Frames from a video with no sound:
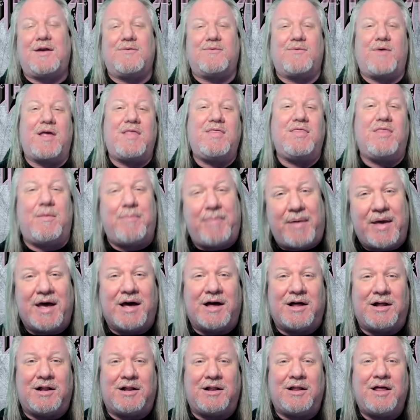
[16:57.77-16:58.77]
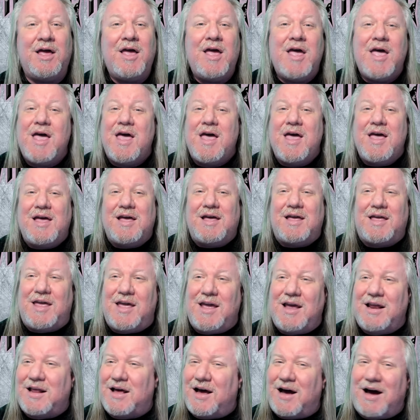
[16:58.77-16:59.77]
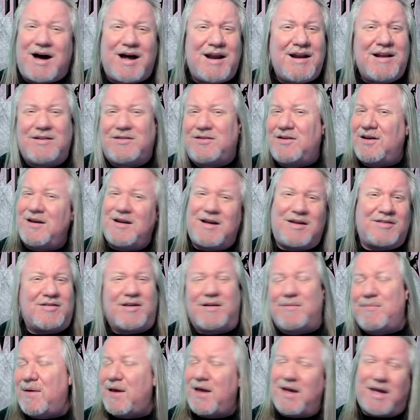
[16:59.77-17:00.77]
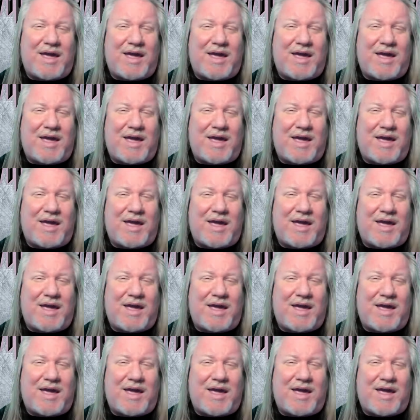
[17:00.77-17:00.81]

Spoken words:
and ring the bell. It honestly doesn't make